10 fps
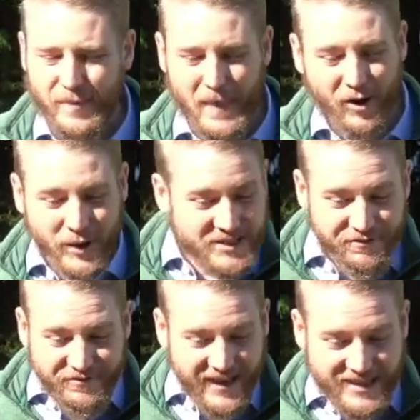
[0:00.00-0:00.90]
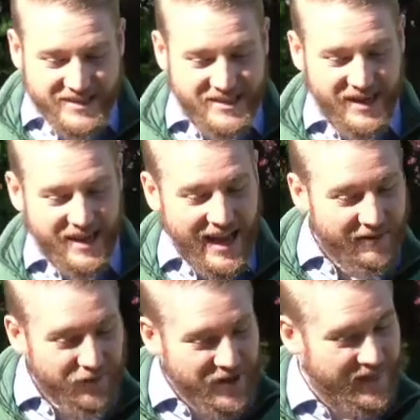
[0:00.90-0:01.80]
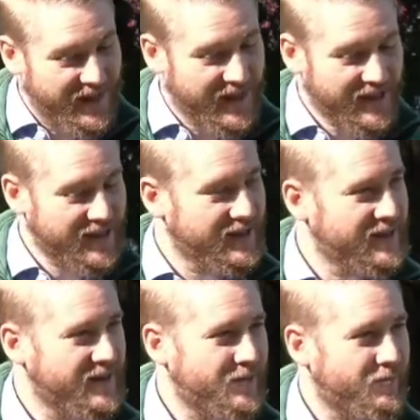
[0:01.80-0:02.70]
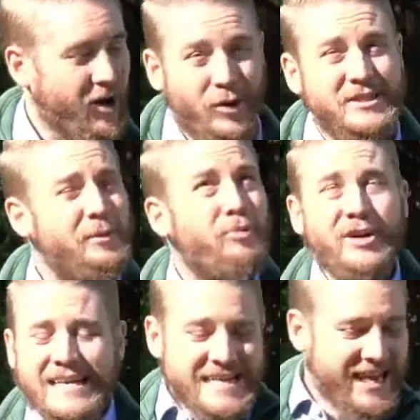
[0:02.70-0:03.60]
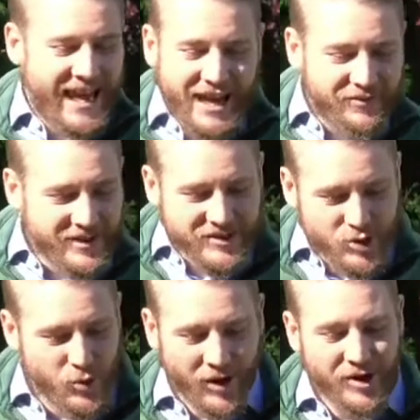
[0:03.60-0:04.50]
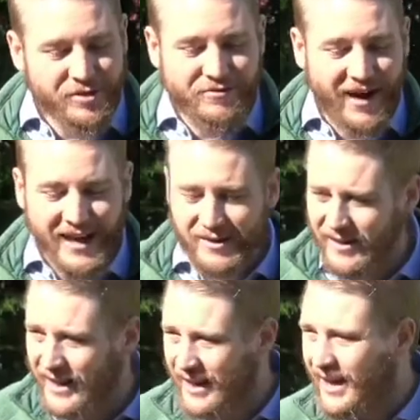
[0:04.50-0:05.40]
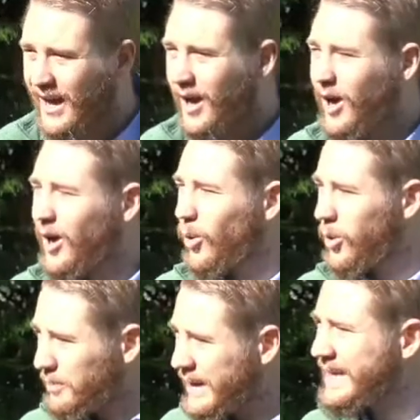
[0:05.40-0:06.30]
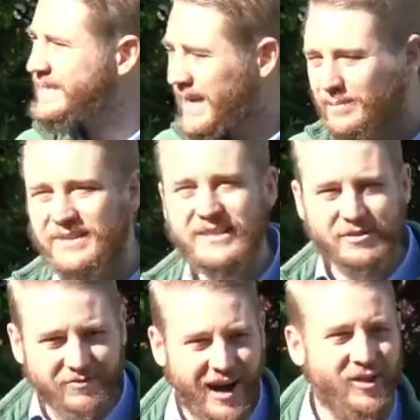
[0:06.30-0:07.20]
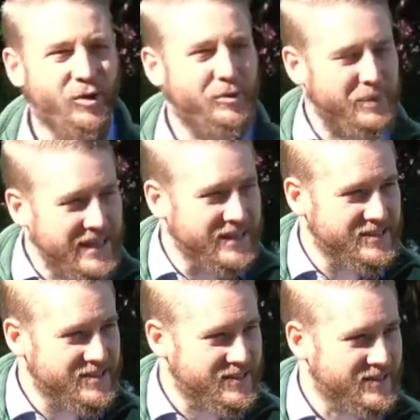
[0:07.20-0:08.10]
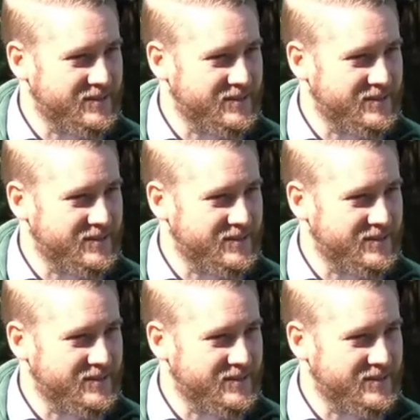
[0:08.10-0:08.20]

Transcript: are going to fix everything, are going to bring heaven to earth finally, we're being tempted to follow the beast.